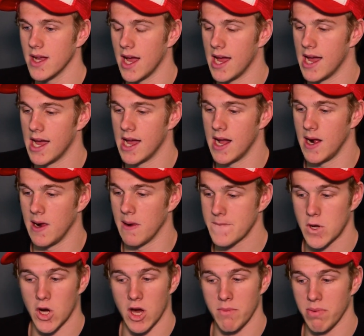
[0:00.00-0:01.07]

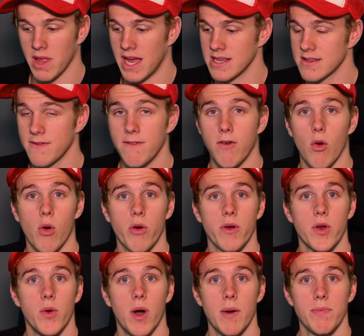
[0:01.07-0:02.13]
God bless, 4
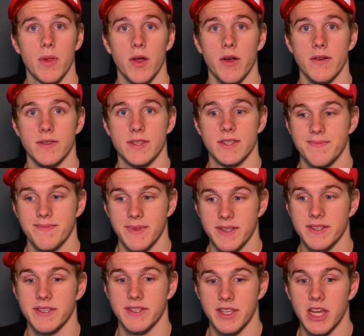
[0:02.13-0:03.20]
new uploads.
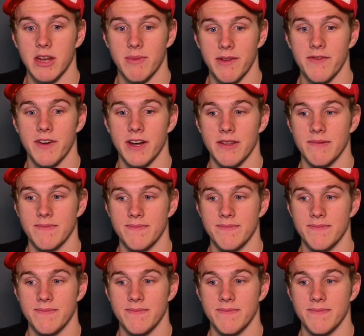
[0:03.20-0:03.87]
This is gonna be fun.